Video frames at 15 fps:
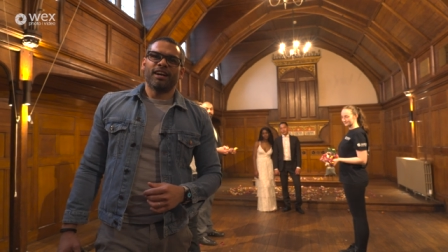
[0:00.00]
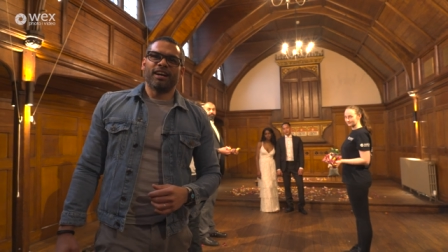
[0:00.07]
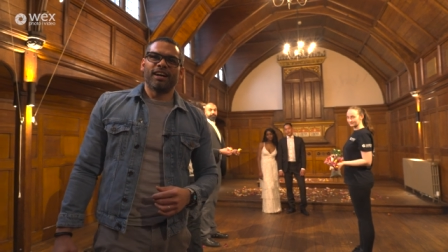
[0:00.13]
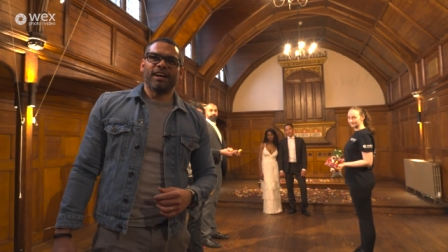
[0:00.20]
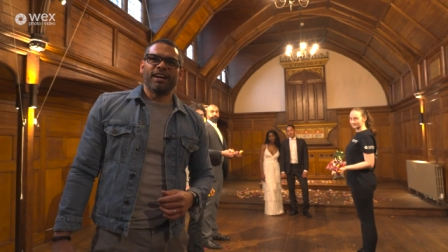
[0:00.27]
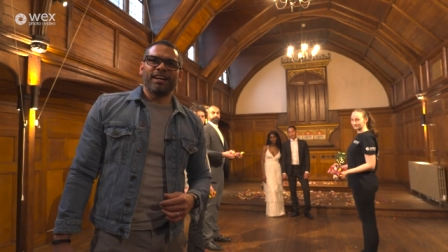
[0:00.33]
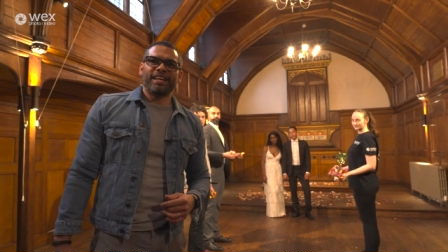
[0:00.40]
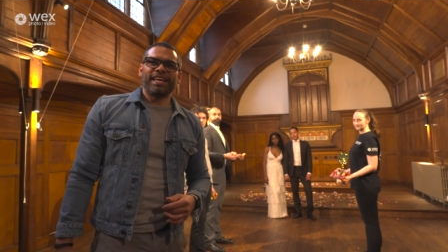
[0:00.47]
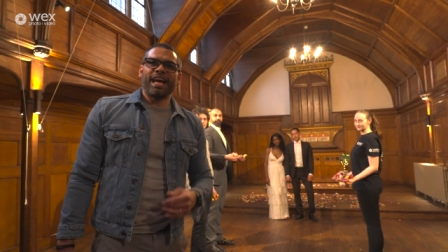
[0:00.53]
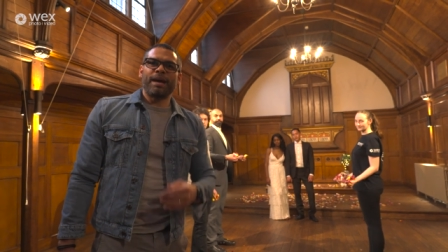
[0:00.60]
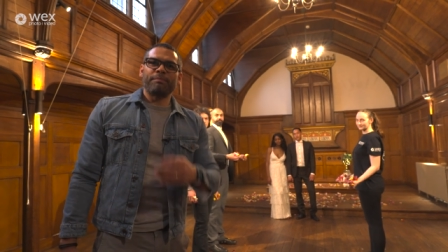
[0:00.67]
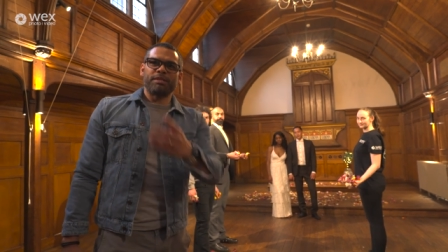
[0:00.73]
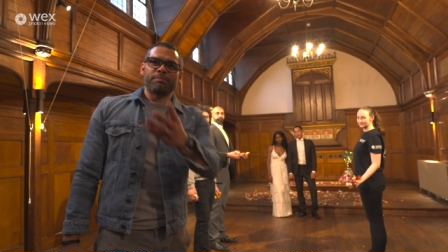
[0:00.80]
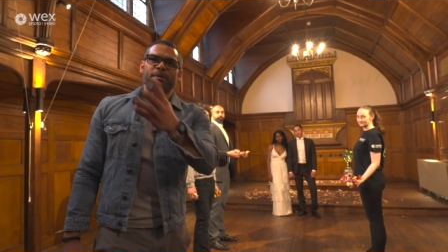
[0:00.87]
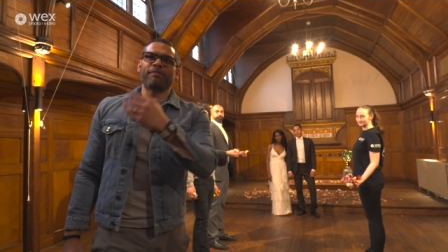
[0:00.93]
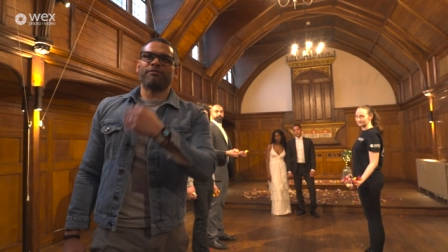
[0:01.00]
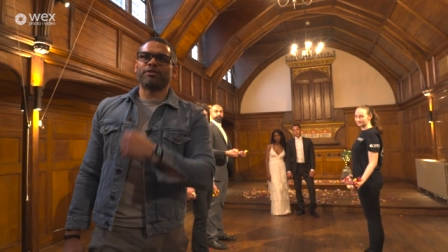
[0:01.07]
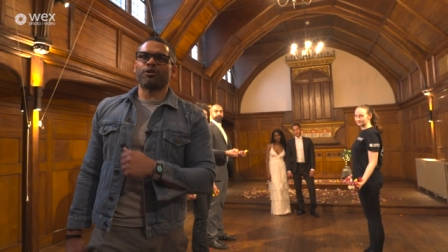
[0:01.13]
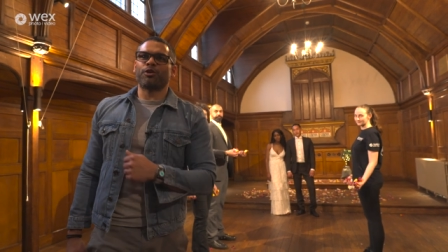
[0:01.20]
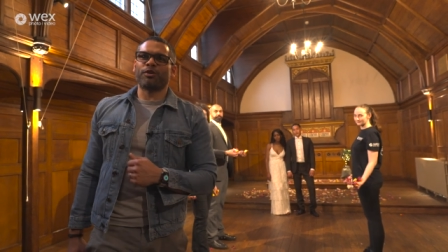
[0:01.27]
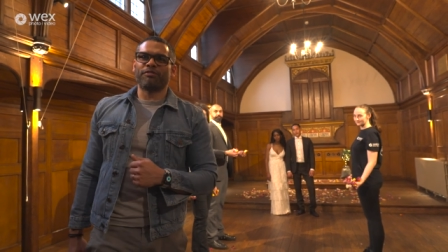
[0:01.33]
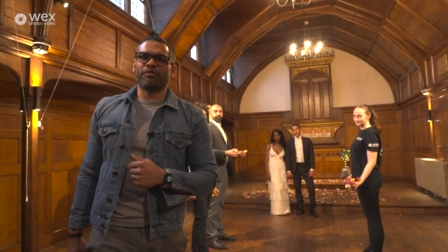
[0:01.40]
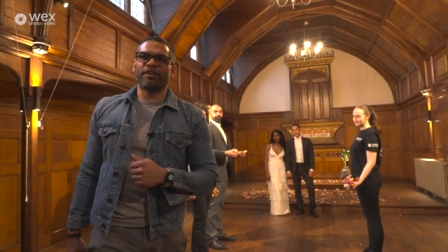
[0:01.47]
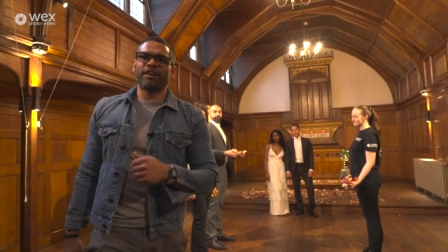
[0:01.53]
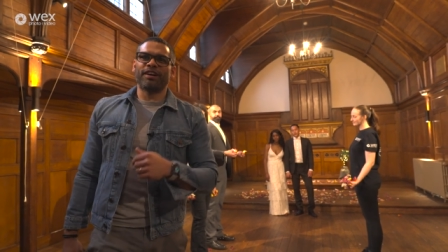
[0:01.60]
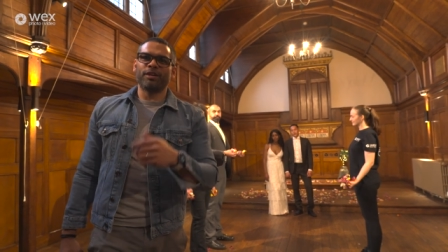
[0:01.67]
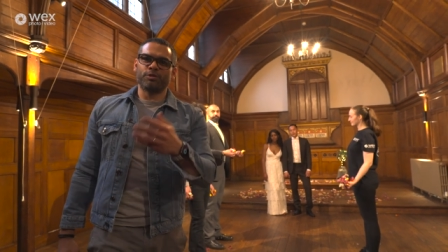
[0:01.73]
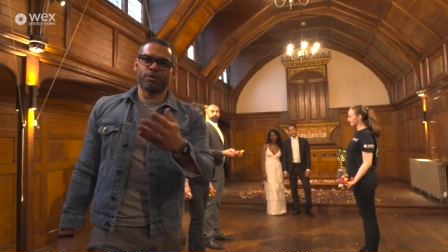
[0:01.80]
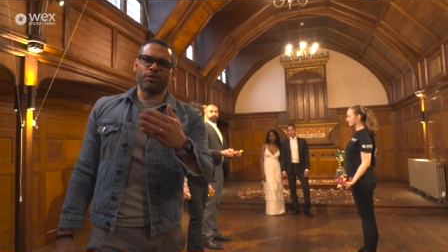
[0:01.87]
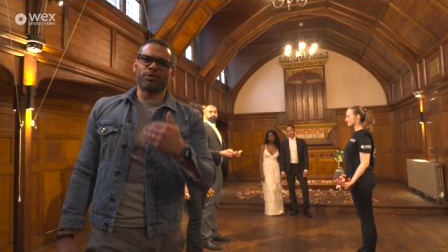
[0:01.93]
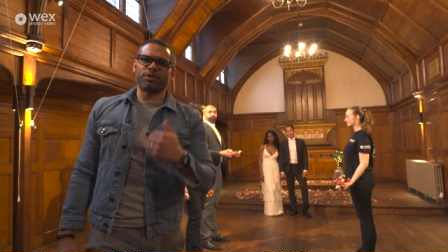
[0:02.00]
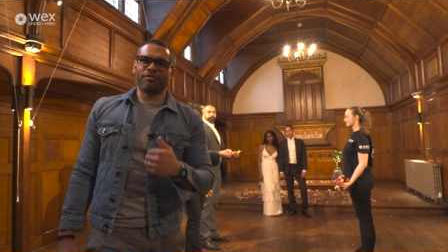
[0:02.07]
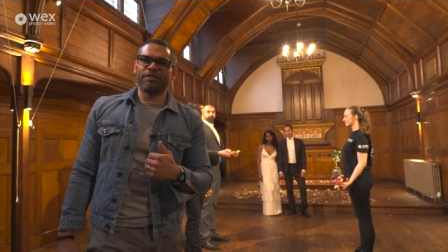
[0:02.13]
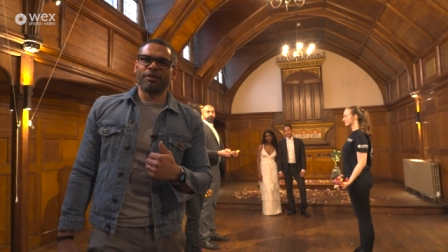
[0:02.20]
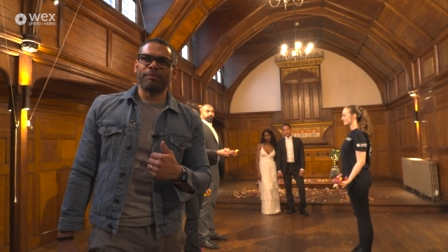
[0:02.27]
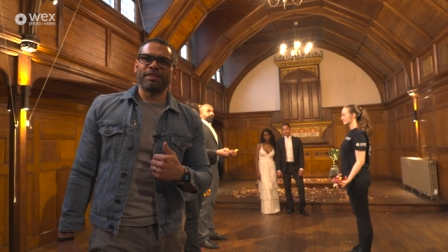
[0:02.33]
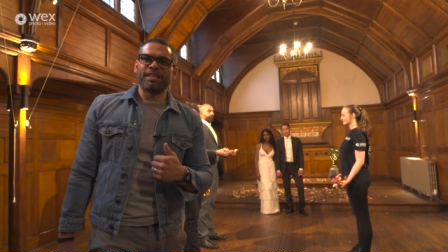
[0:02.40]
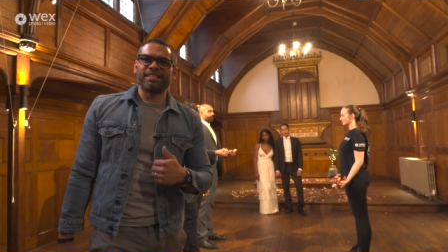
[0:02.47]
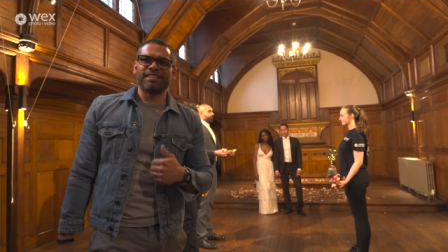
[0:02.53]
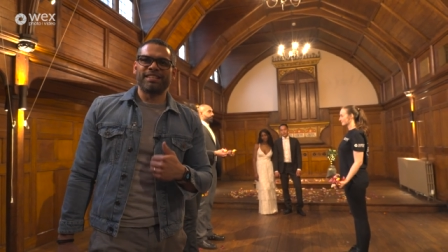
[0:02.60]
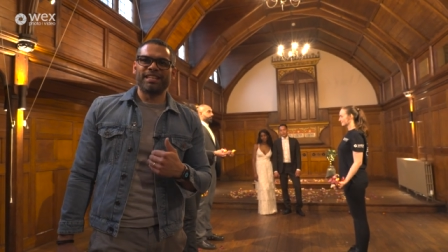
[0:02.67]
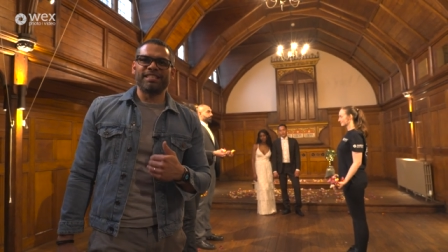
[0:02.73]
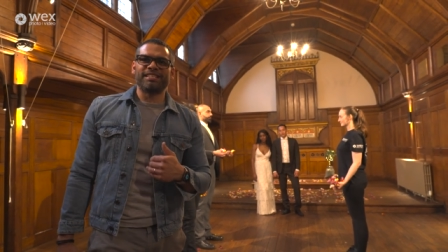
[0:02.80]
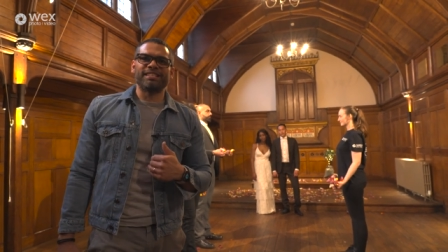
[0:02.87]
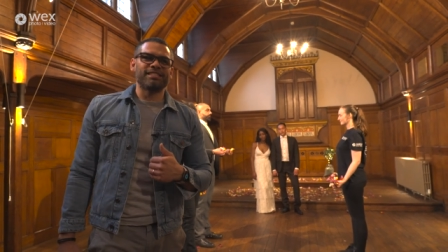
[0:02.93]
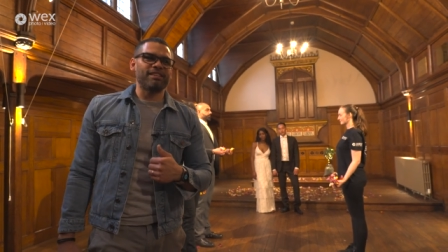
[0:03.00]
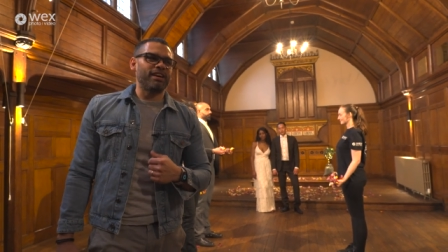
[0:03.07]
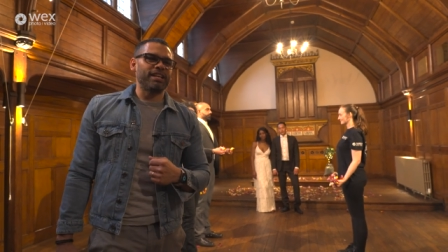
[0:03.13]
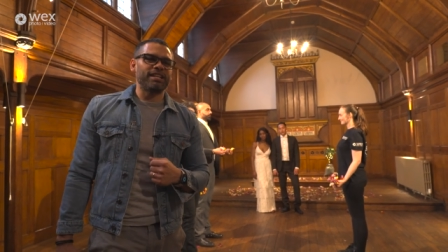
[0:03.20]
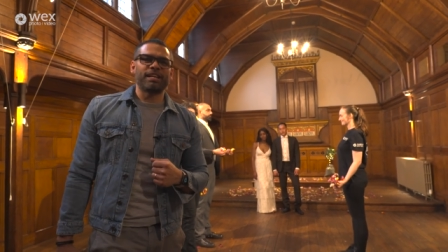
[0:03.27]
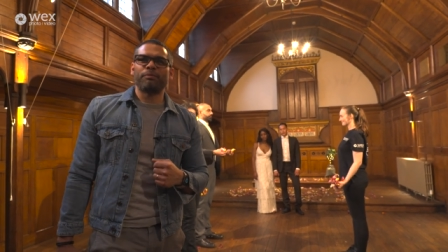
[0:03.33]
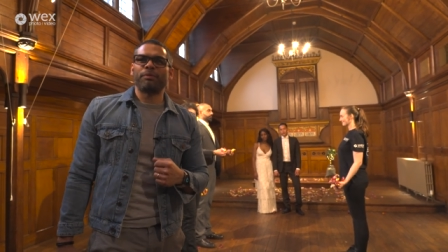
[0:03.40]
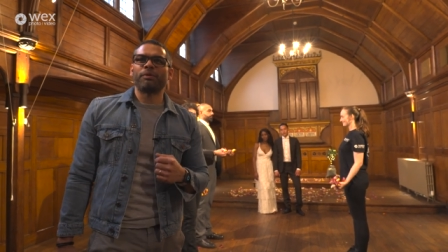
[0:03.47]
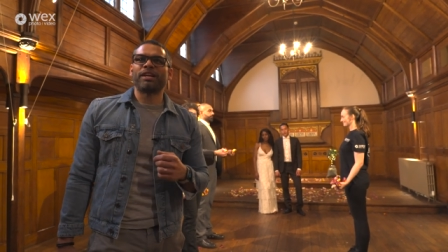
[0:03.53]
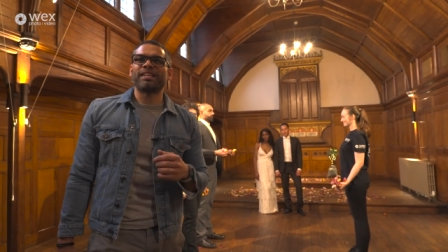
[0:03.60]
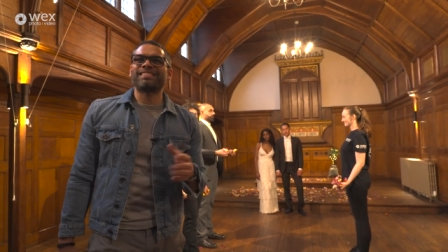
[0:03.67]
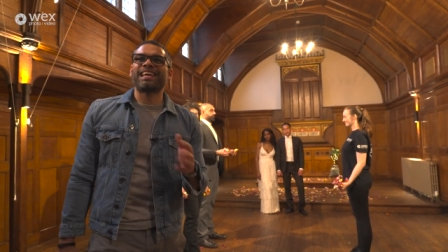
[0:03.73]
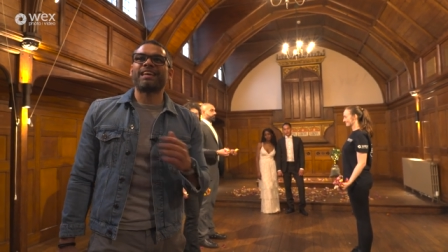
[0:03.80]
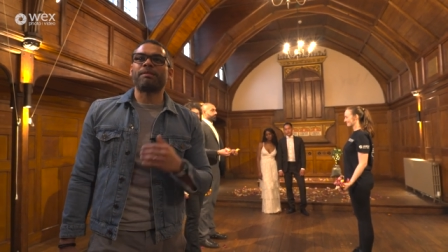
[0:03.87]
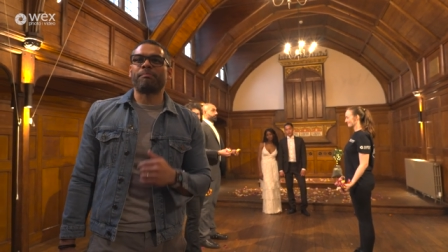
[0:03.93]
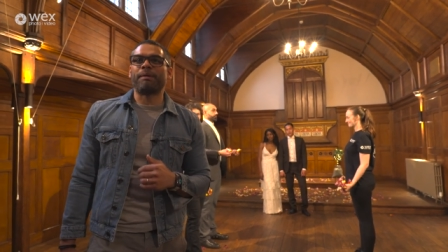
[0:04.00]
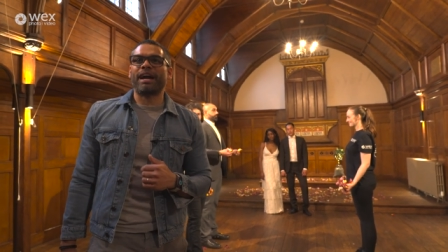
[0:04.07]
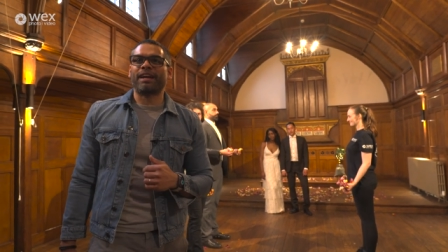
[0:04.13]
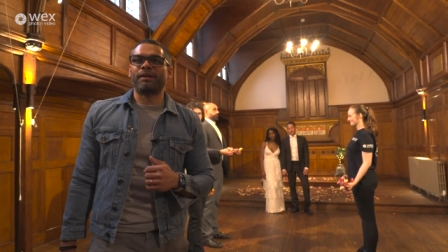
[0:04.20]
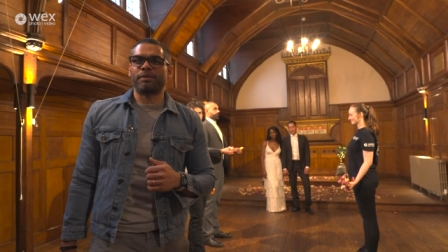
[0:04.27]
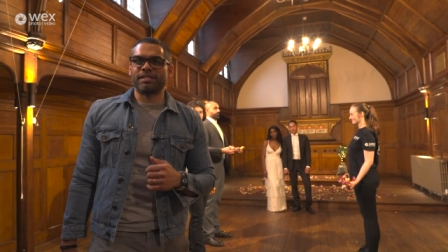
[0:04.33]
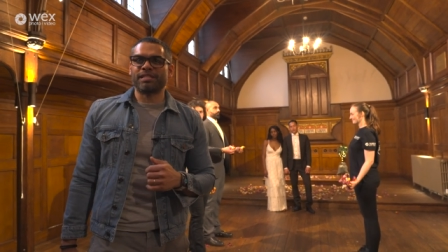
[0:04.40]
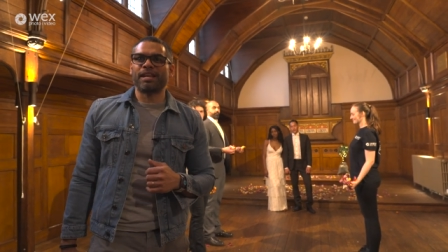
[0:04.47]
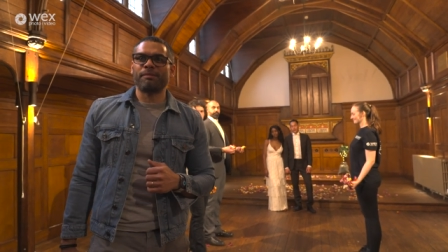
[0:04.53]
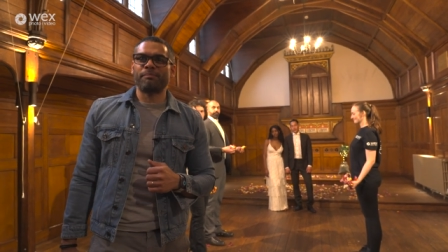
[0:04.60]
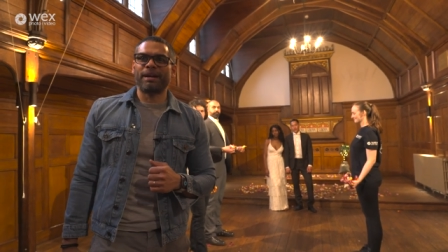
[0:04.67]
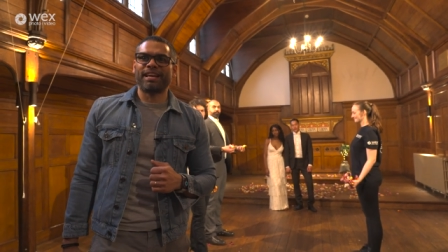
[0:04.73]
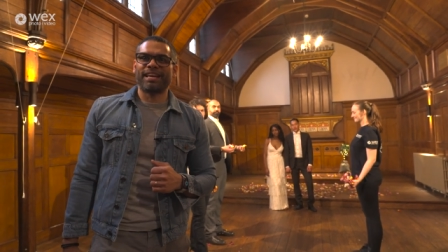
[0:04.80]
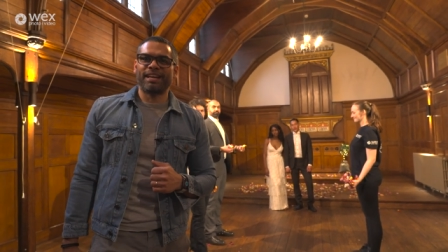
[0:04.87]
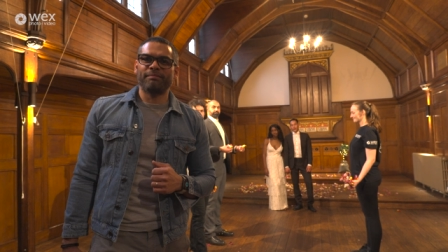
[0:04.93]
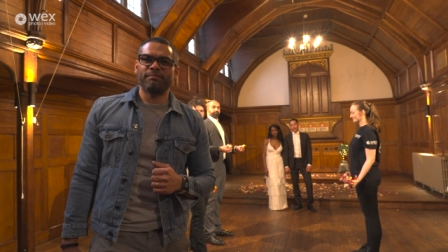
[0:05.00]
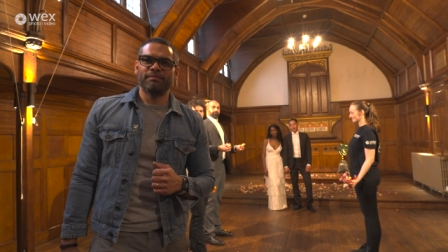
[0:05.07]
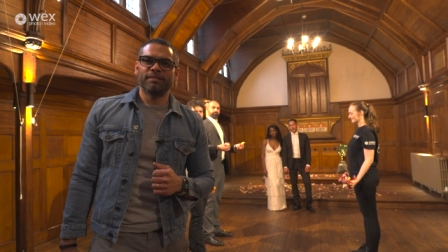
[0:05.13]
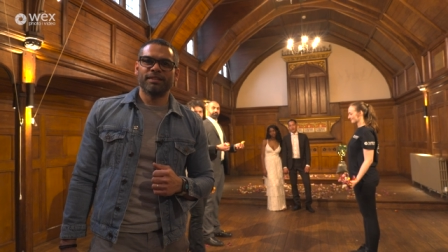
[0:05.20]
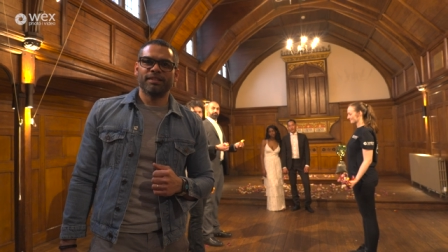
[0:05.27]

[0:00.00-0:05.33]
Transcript: uh, Cam is my photographer who's also filming this and he's decided that we were going to stay at the back. We're going to stay at the back, Cam?